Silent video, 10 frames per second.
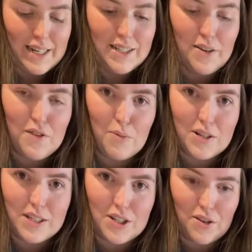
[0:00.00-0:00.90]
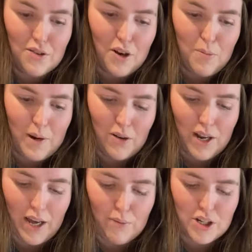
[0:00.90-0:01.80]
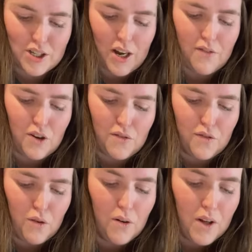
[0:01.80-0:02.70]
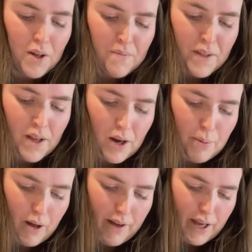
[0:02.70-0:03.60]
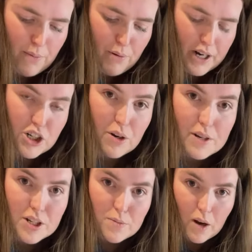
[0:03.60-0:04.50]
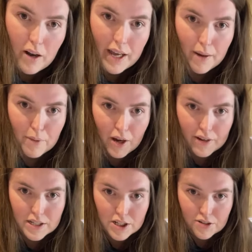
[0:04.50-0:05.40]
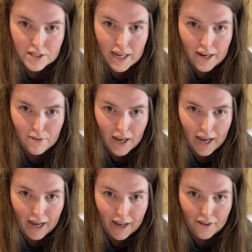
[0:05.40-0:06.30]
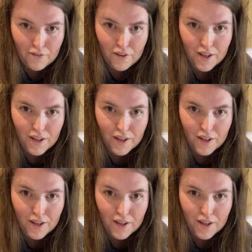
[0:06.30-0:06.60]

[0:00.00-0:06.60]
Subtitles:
So if you wanted to, you could put it on here, which is kind of good for applying pressure, which is what I am going to do. Does anyone have?